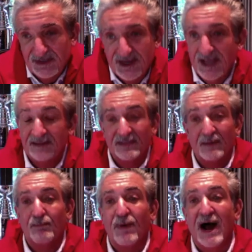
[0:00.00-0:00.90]
kind of the
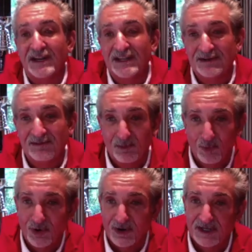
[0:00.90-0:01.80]
body of
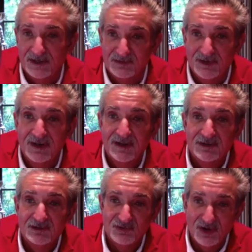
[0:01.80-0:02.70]
work and
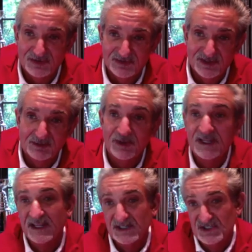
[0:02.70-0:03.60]
trust that we
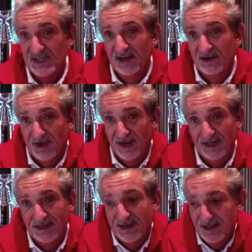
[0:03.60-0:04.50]
can
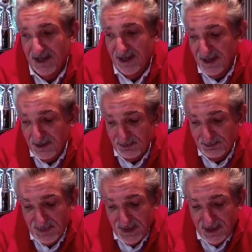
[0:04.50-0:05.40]
generate,
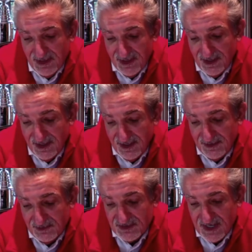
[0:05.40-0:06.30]
and
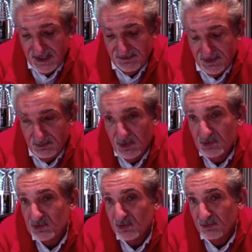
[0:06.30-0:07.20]
there's kind of a
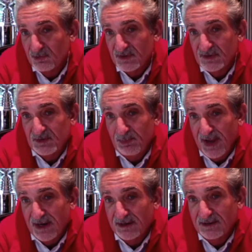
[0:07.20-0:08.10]
mutual
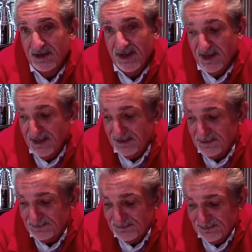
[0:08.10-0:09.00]
respect and